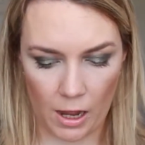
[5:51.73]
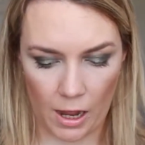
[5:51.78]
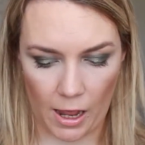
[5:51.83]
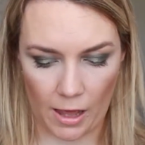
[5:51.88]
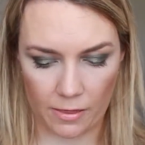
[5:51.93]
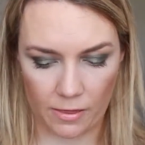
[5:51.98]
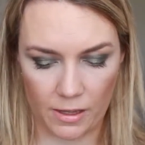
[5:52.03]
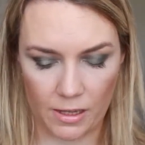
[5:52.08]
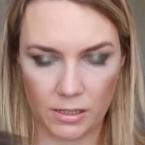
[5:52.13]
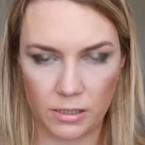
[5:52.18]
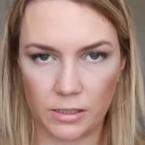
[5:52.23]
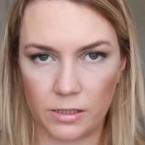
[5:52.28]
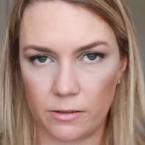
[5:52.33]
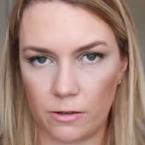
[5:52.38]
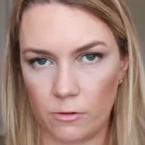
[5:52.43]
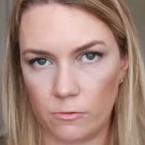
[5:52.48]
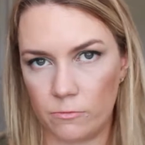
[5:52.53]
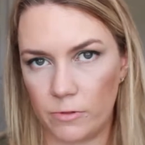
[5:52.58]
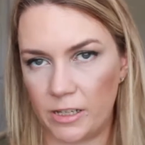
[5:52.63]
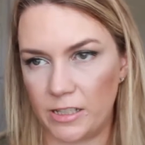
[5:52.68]
And this
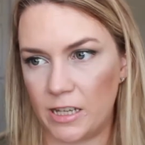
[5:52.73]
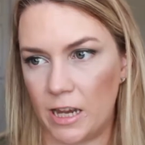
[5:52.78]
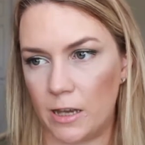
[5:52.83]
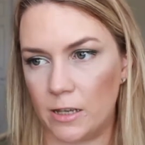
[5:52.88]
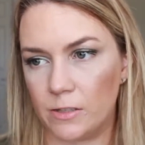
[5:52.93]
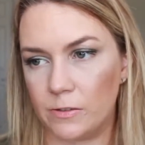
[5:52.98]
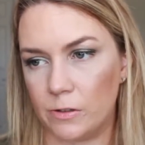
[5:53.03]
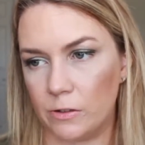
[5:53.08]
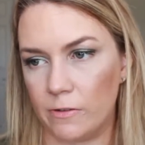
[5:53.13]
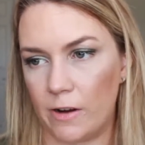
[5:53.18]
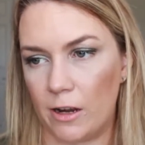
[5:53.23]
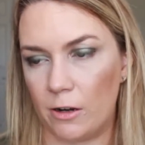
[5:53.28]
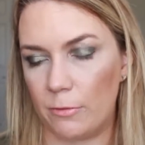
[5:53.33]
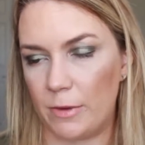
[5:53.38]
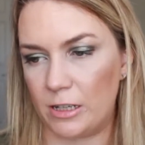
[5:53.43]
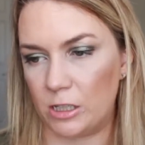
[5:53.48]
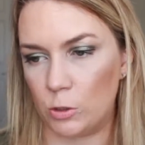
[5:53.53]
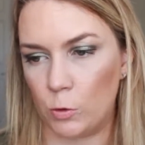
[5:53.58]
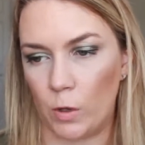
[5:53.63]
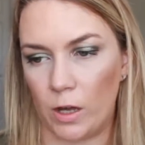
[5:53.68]
retails for around
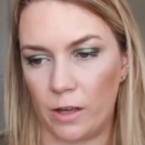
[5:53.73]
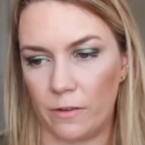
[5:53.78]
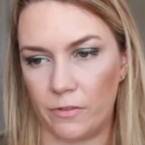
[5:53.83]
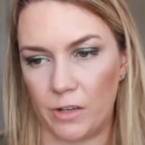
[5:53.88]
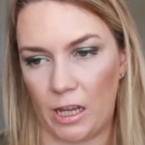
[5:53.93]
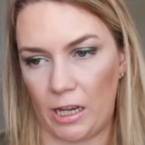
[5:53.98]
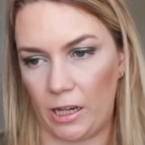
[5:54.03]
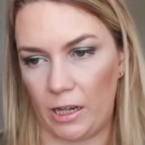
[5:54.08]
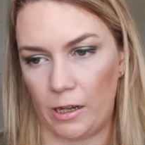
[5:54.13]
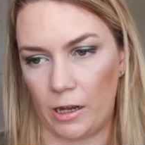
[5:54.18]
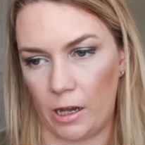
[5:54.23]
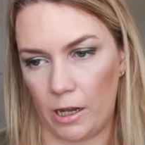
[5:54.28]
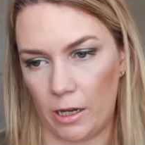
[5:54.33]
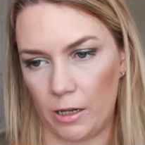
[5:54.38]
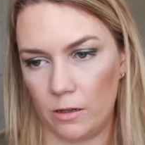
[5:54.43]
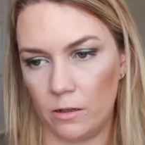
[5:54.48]
about $12.99.